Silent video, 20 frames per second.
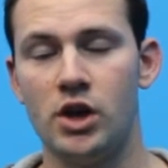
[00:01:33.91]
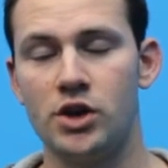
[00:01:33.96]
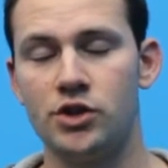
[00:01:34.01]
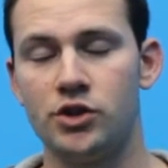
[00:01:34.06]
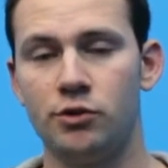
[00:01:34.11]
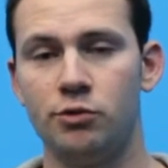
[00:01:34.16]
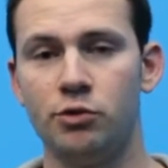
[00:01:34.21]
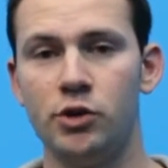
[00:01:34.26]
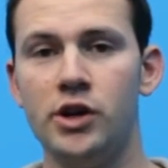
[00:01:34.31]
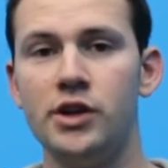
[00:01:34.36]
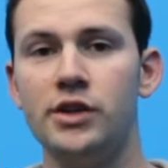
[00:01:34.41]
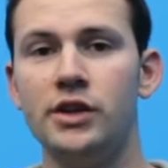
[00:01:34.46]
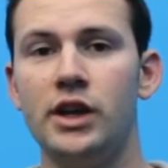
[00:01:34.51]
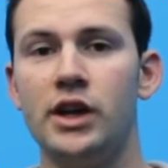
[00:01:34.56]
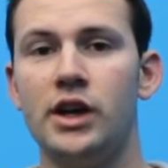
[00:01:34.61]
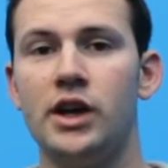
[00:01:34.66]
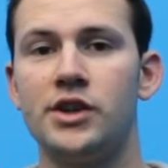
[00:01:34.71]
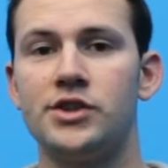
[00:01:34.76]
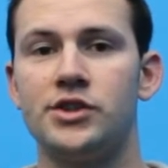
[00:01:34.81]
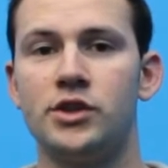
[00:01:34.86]
So if we're in the
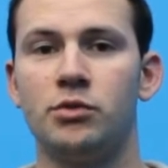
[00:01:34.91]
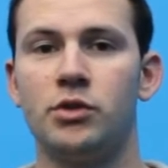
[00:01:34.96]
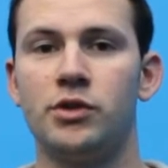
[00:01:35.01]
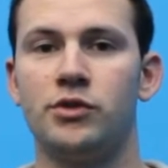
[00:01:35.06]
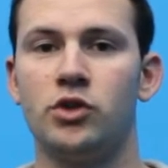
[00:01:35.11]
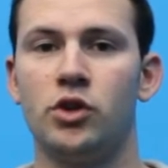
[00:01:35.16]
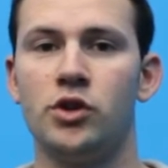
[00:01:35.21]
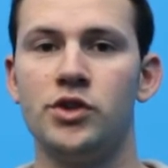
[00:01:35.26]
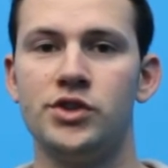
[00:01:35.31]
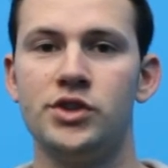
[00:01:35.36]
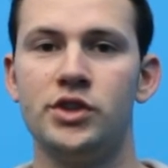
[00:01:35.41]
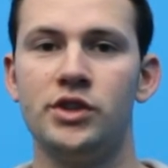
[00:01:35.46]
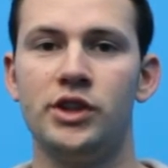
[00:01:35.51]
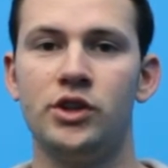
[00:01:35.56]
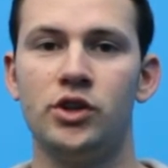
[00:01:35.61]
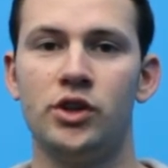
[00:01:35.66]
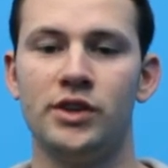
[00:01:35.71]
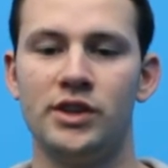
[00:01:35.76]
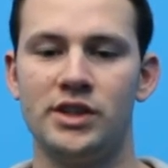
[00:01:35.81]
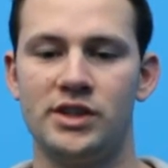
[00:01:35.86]
house and we've constantly
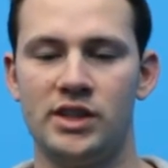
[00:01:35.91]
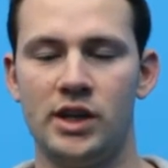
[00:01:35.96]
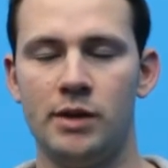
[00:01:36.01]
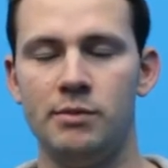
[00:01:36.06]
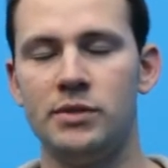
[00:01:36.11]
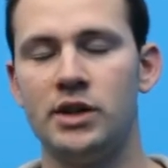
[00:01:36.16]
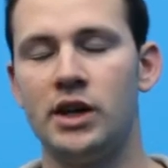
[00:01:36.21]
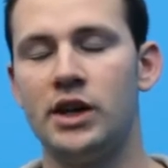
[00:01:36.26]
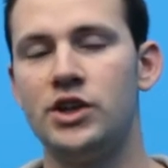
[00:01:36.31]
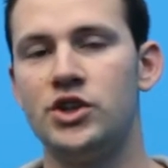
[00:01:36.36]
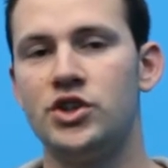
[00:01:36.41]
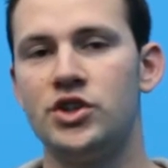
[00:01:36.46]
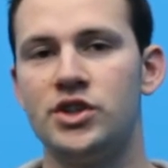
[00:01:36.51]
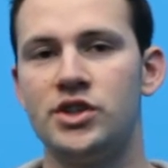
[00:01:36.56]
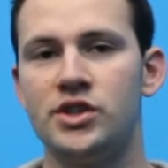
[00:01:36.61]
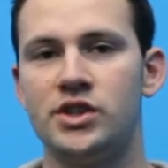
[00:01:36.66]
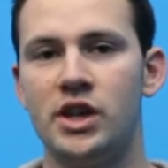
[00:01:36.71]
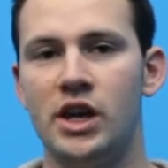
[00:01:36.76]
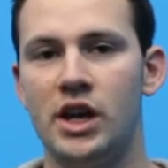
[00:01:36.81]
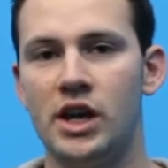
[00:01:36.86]
got these
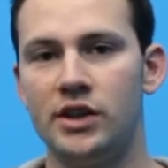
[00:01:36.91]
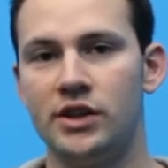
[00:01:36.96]
temptations,